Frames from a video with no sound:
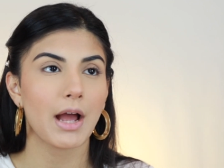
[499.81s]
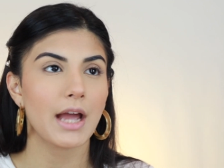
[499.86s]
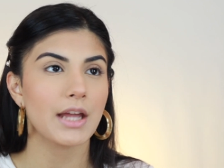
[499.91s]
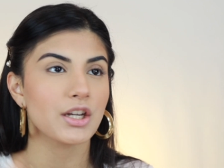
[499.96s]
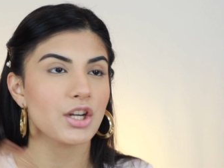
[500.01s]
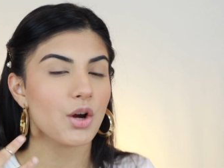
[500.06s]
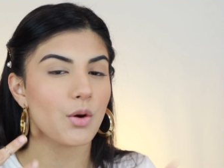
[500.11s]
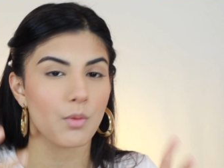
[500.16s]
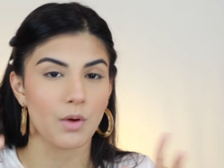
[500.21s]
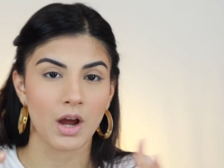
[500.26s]
I
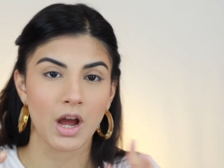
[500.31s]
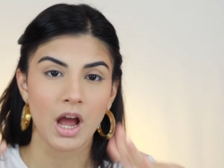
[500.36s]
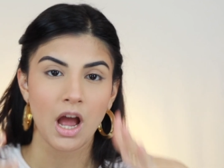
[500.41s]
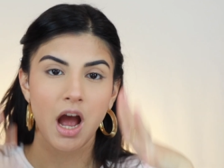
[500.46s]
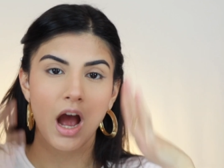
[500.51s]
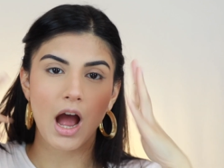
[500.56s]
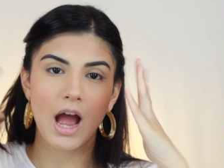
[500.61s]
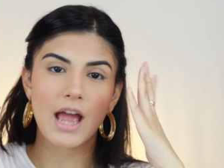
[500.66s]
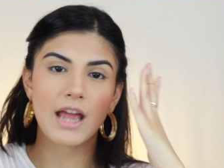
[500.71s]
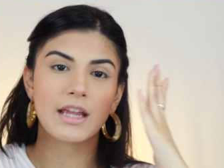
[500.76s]
know
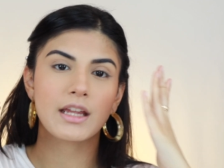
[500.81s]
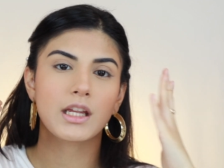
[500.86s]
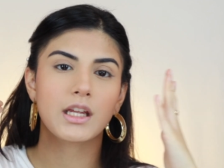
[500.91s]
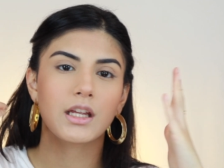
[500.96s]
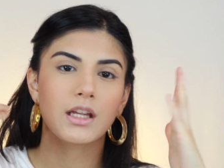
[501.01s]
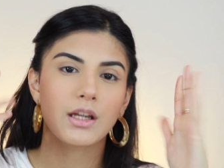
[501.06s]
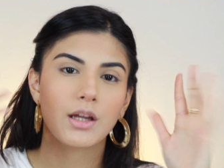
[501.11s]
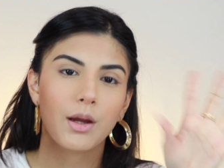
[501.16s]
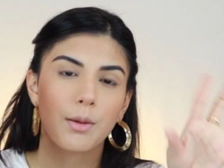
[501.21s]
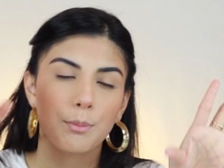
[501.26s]

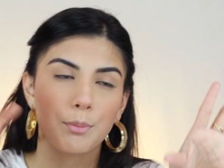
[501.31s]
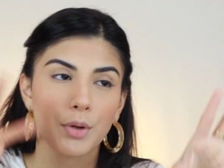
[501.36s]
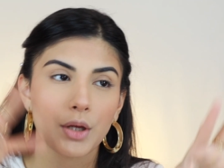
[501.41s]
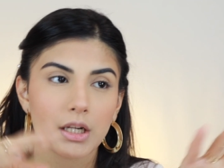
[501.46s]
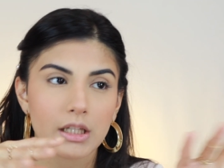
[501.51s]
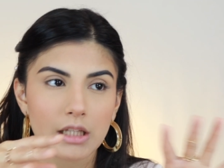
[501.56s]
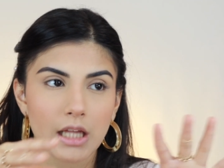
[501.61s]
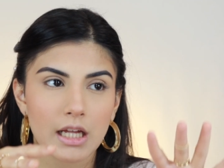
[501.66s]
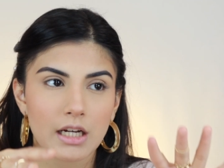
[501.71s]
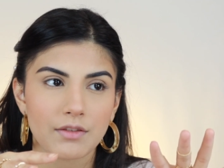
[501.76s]
I put
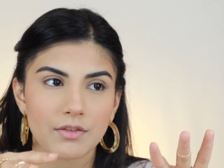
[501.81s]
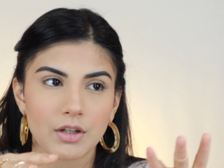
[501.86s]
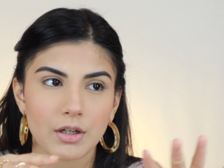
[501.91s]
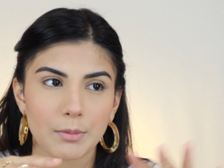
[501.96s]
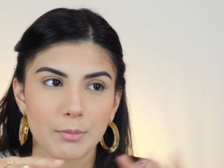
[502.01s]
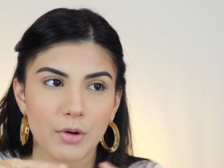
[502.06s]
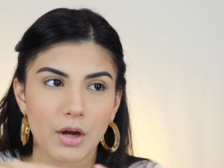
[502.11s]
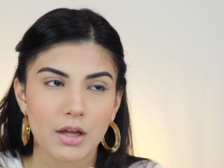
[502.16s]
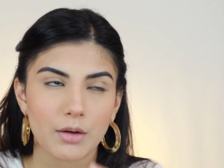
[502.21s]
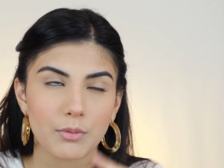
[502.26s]
a lot of their